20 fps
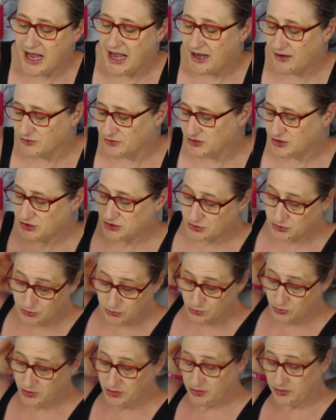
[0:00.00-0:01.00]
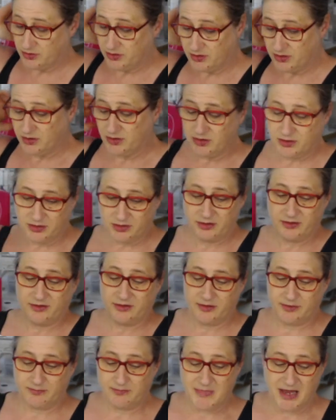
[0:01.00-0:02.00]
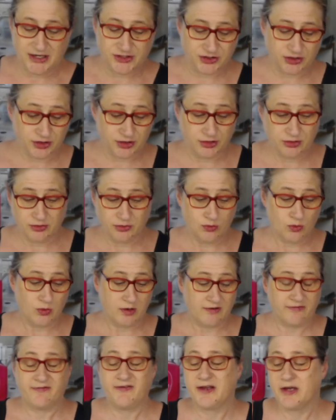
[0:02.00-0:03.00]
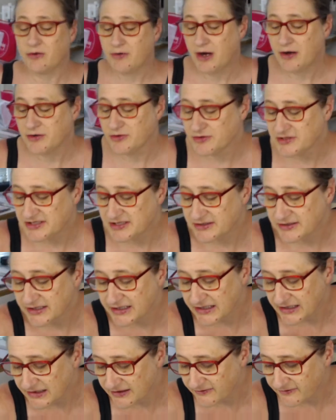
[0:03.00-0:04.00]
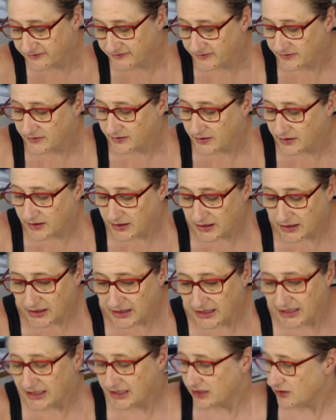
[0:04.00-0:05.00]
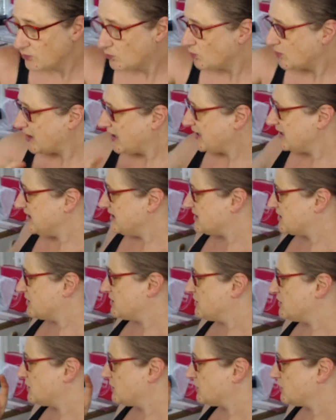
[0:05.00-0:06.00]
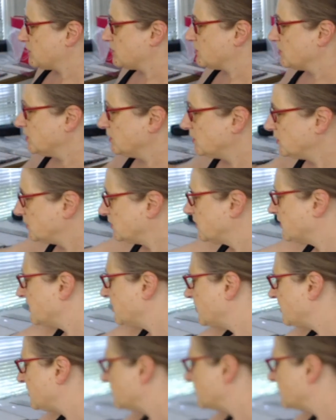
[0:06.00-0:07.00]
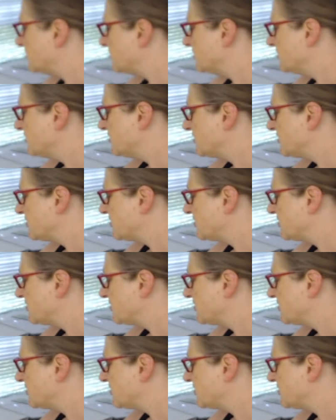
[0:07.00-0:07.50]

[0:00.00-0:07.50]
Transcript: how to measure or figure out your sleeve. And what I need to do is